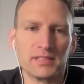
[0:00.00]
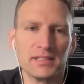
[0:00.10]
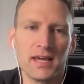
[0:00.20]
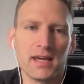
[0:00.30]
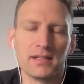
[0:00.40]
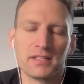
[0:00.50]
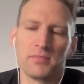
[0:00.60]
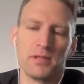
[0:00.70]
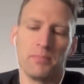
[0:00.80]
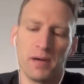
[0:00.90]
today and some
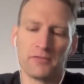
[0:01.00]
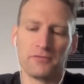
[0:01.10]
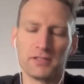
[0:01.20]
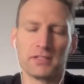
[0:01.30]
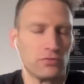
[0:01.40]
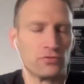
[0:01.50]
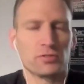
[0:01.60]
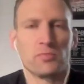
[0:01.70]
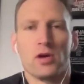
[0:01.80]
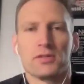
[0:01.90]
of the benefits of doing
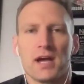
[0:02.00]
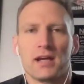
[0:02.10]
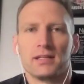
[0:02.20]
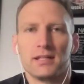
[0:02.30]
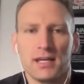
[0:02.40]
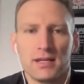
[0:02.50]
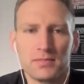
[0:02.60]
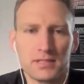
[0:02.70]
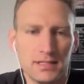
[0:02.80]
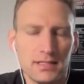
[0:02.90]
small-sided
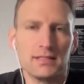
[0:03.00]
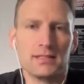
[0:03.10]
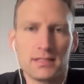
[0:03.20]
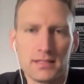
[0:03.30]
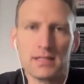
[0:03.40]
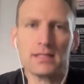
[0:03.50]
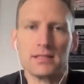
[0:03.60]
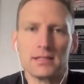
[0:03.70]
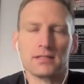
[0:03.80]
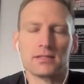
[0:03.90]
games in season.